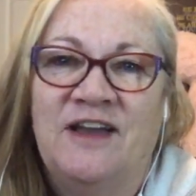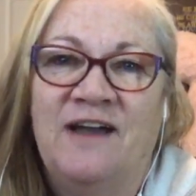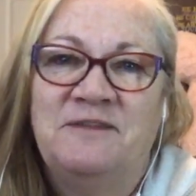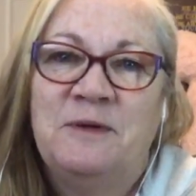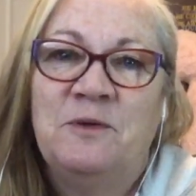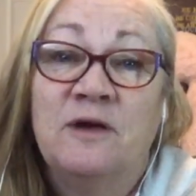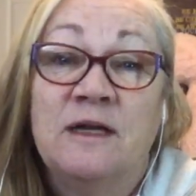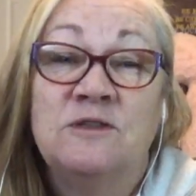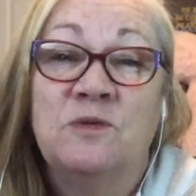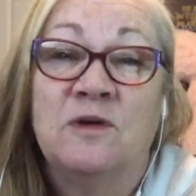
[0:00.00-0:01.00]
You have to be
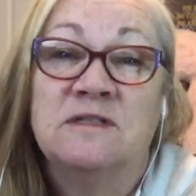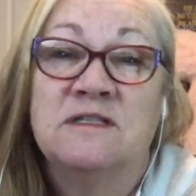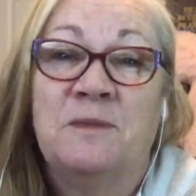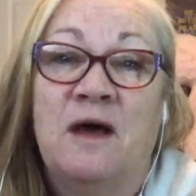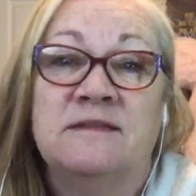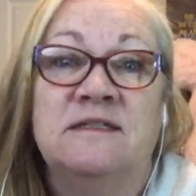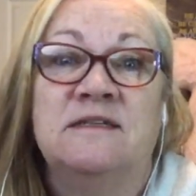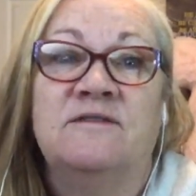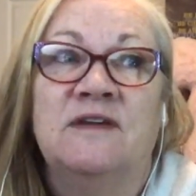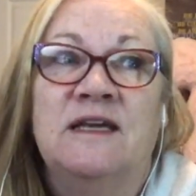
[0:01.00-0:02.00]
working towards the
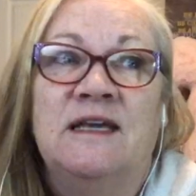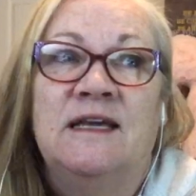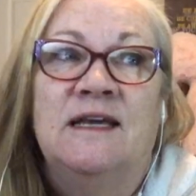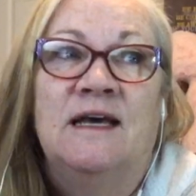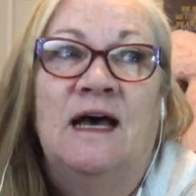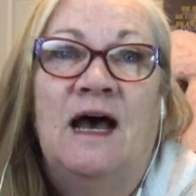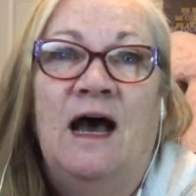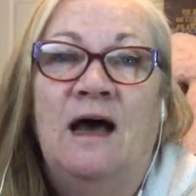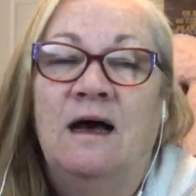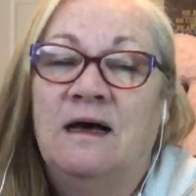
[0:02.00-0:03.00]
positive.
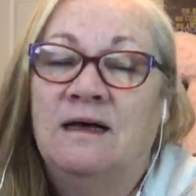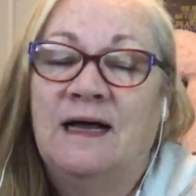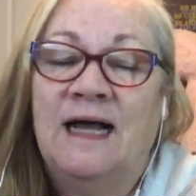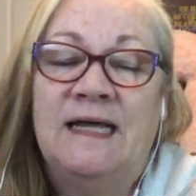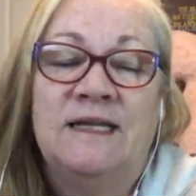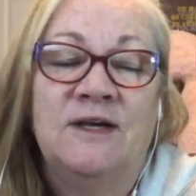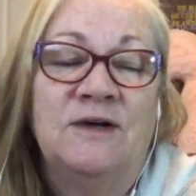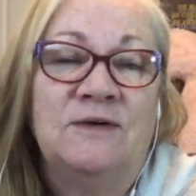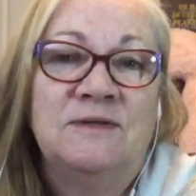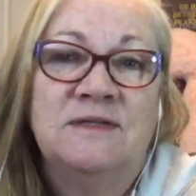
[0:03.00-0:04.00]
I
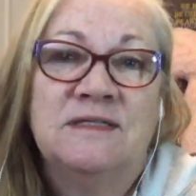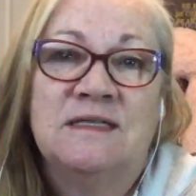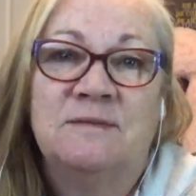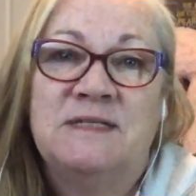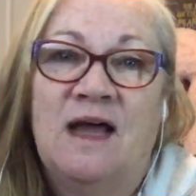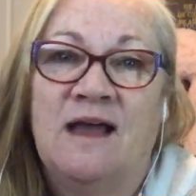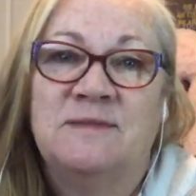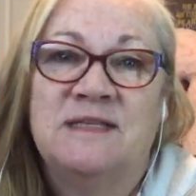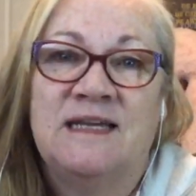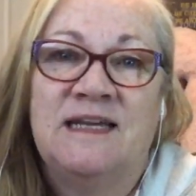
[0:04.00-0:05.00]
know
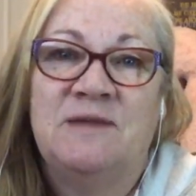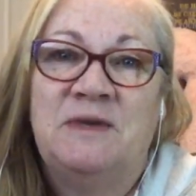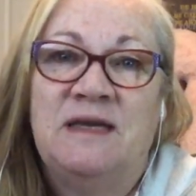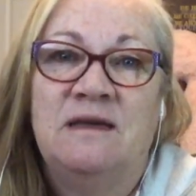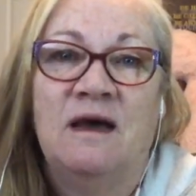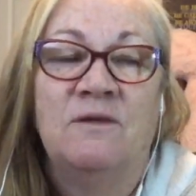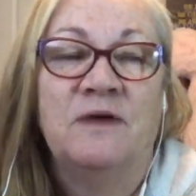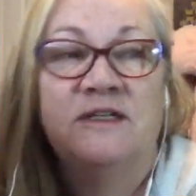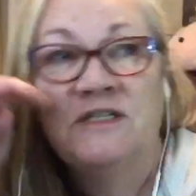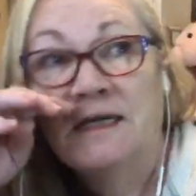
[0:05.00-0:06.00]
sometimes it can be
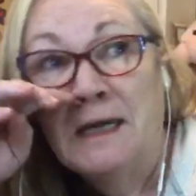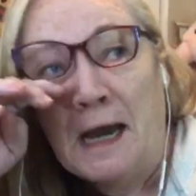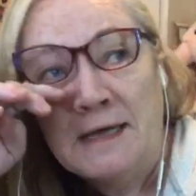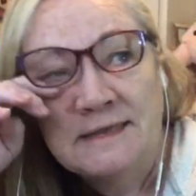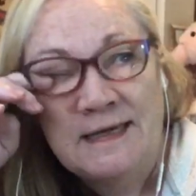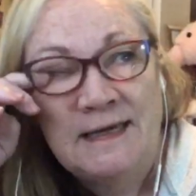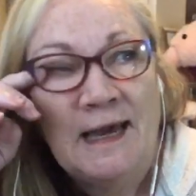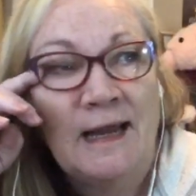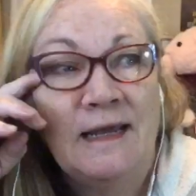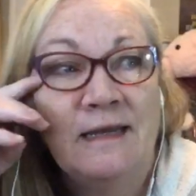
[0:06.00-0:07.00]
gut-wrenching, guys. I
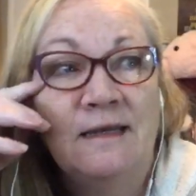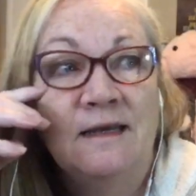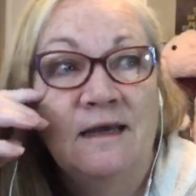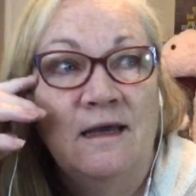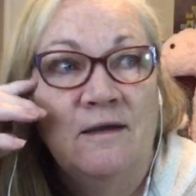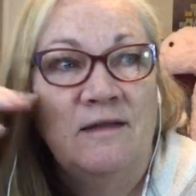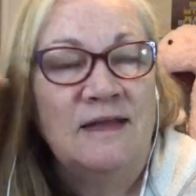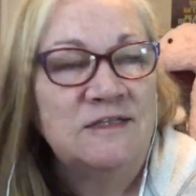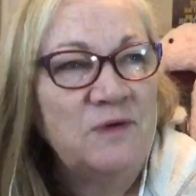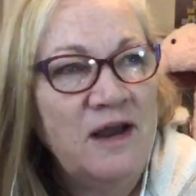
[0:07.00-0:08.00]
get it.
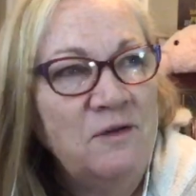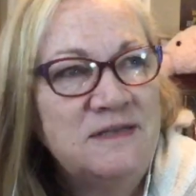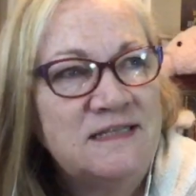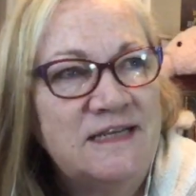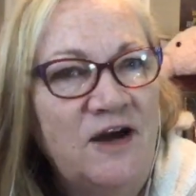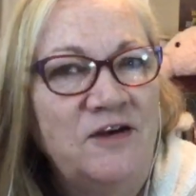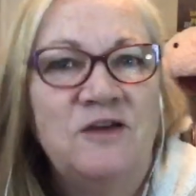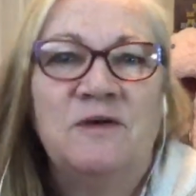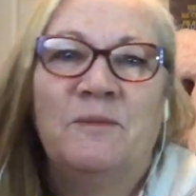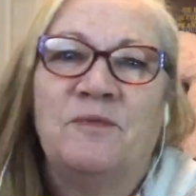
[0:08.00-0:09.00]
And that's why I always tell
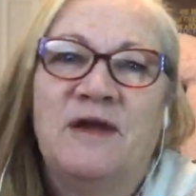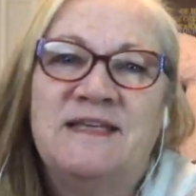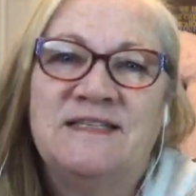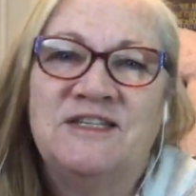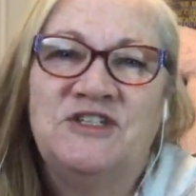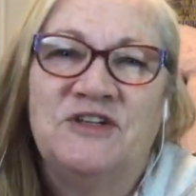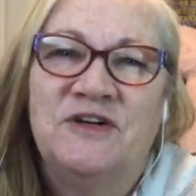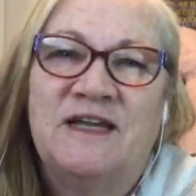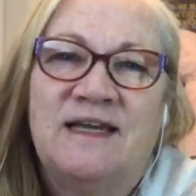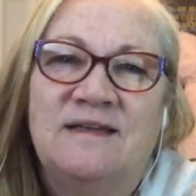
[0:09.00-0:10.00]
you, embrace the
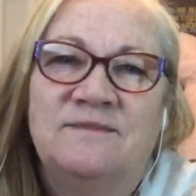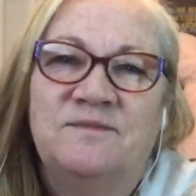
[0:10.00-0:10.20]
journey.